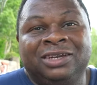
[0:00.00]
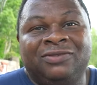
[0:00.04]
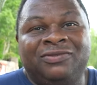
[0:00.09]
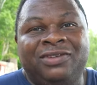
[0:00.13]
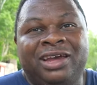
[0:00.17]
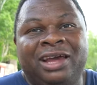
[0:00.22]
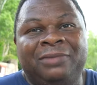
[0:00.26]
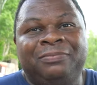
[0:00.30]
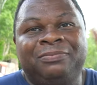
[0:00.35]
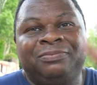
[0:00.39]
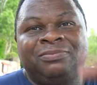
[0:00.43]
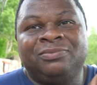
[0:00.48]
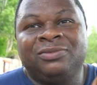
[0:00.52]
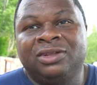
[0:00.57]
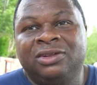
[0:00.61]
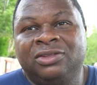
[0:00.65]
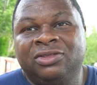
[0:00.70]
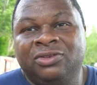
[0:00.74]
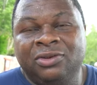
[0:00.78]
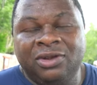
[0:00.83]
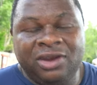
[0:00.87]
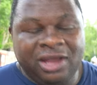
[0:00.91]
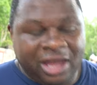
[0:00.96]
That
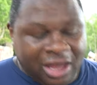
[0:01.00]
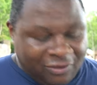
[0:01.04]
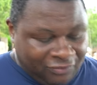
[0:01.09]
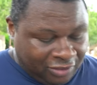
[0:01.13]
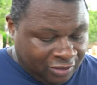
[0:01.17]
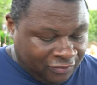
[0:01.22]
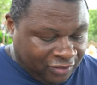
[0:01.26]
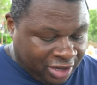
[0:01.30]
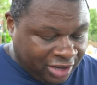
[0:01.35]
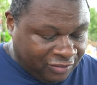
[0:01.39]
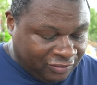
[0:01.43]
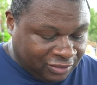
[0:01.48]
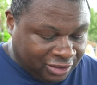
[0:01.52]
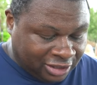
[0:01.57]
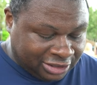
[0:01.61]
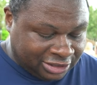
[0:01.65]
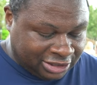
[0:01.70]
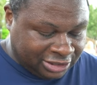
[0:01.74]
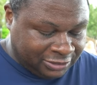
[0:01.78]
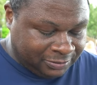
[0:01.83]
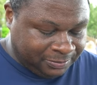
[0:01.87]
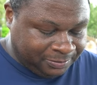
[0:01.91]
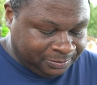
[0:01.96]
three and a half out of five
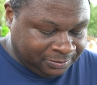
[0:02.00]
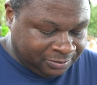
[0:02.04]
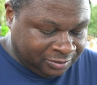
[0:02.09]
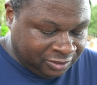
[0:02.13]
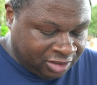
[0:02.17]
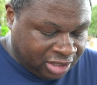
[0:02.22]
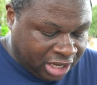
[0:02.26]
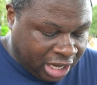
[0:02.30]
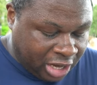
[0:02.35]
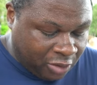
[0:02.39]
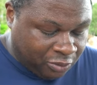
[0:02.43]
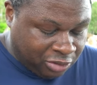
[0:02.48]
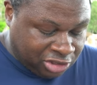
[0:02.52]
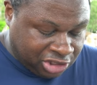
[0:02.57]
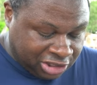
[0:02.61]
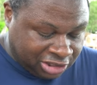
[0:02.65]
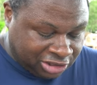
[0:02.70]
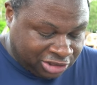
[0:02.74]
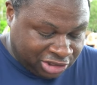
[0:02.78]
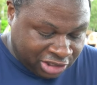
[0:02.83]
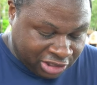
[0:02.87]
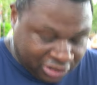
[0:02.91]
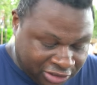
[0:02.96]
plus. I wish I
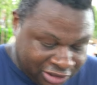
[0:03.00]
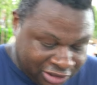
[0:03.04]
could share